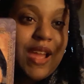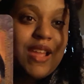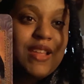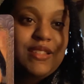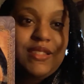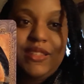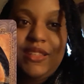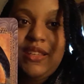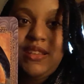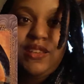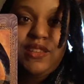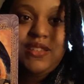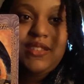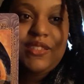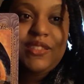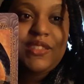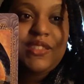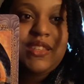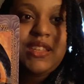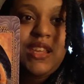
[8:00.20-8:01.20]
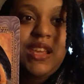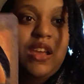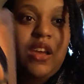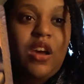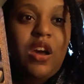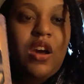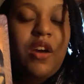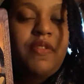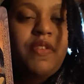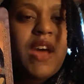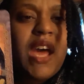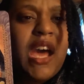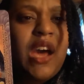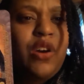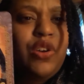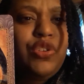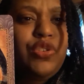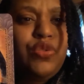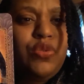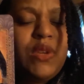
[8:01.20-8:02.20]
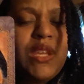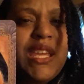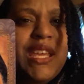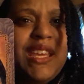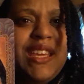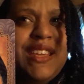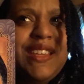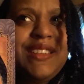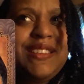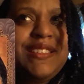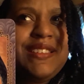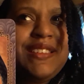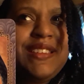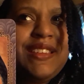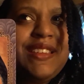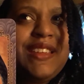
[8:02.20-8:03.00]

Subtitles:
ideas of how you can